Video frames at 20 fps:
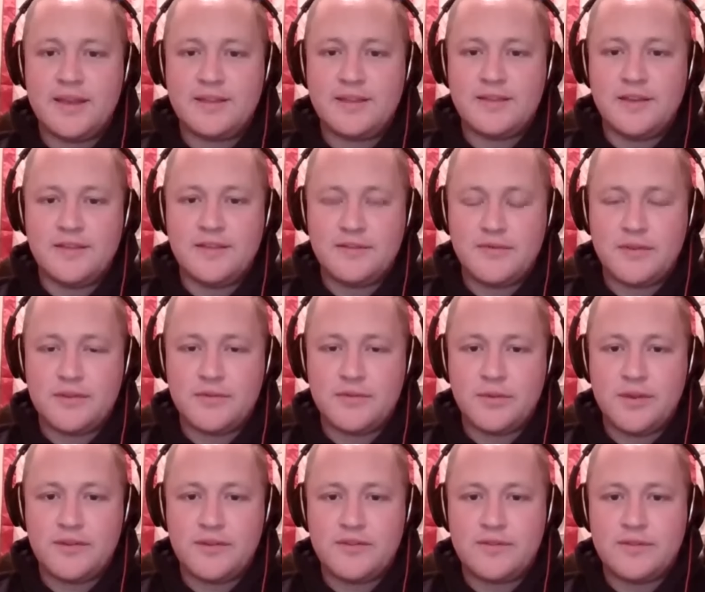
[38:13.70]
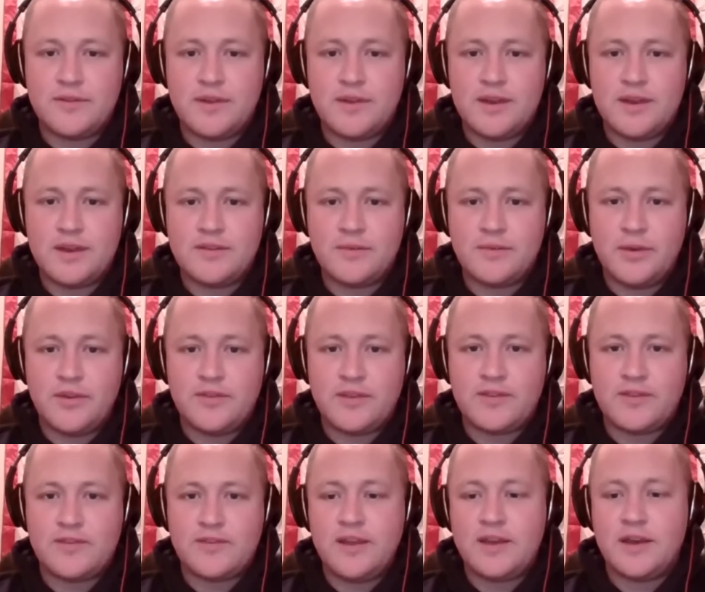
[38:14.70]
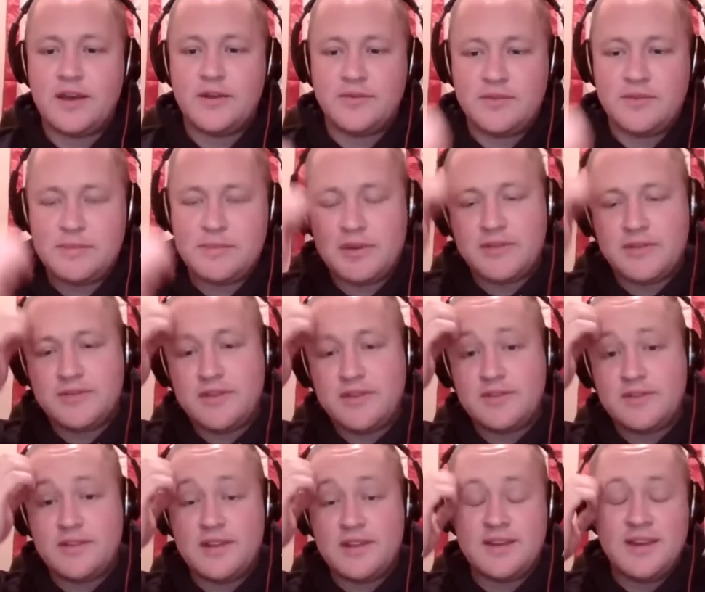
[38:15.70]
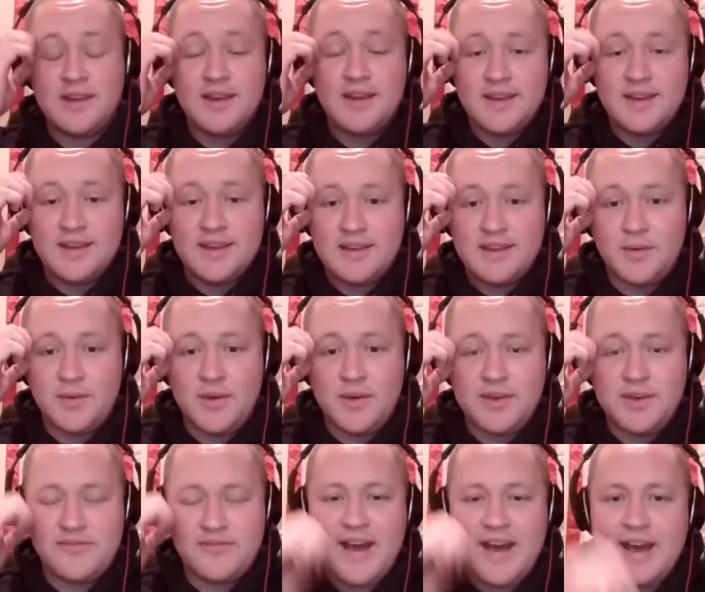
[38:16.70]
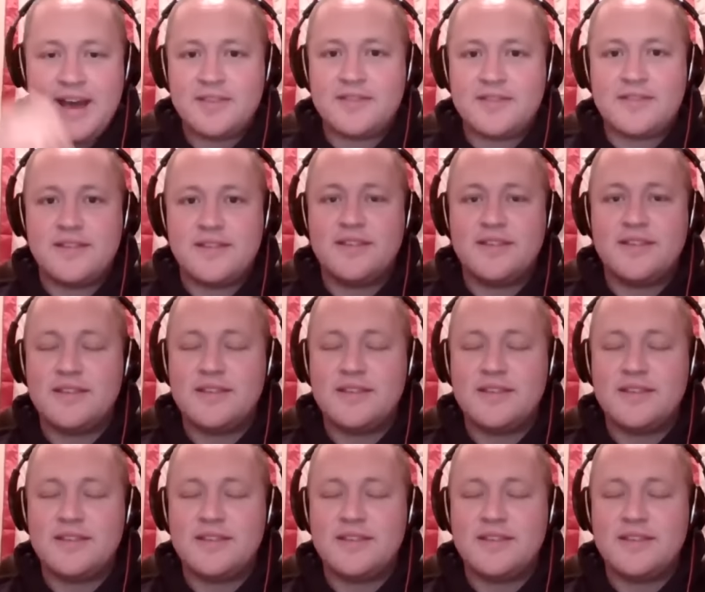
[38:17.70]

that does it for the 2016 college football season. It went fast.